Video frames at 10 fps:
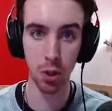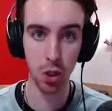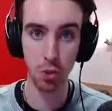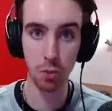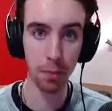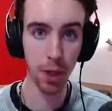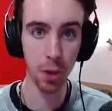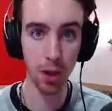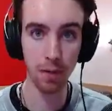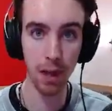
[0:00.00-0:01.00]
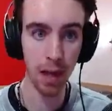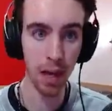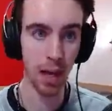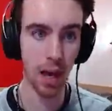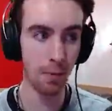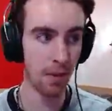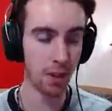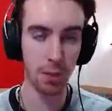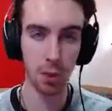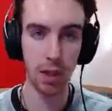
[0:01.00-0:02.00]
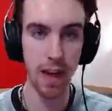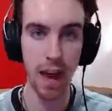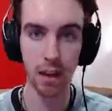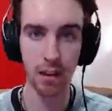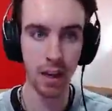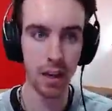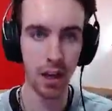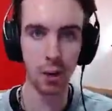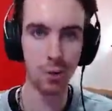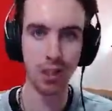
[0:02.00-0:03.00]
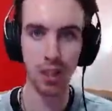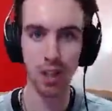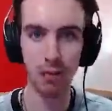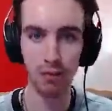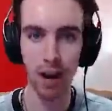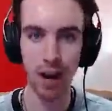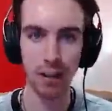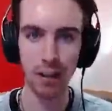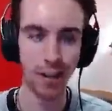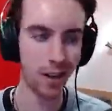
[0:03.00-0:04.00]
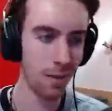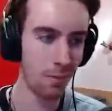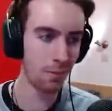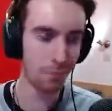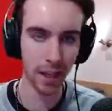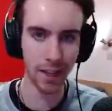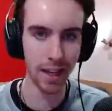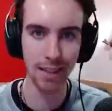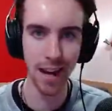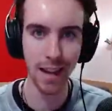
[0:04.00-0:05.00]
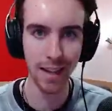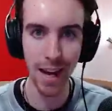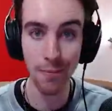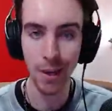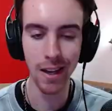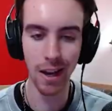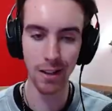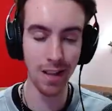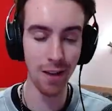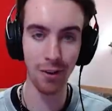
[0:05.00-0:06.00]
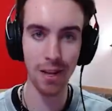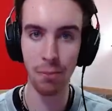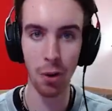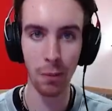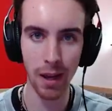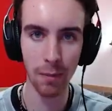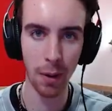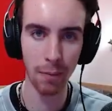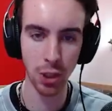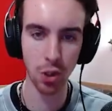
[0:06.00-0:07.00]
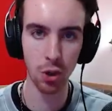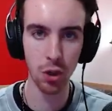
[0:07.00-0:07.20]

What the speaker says: you, pop the UAV. If it's between that and losing the gunfight and being kicked out of the game, definitely pop it, but make sure that you're